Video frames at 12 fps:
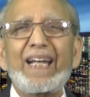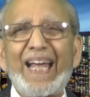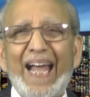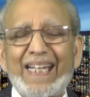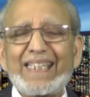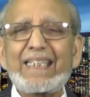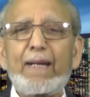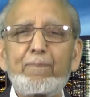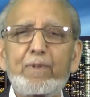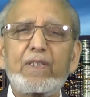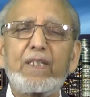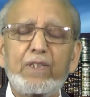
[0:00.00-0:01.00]

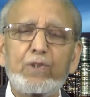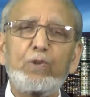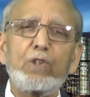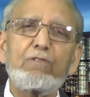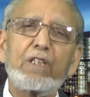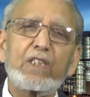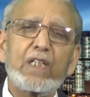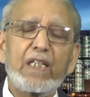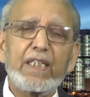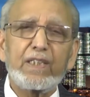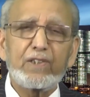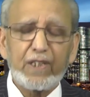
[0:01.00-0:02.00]
accept this
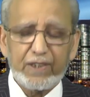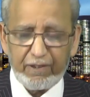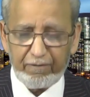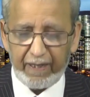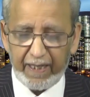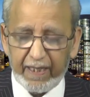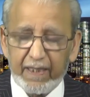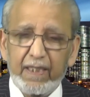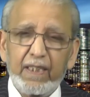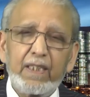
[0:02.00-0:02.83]
universally in such a way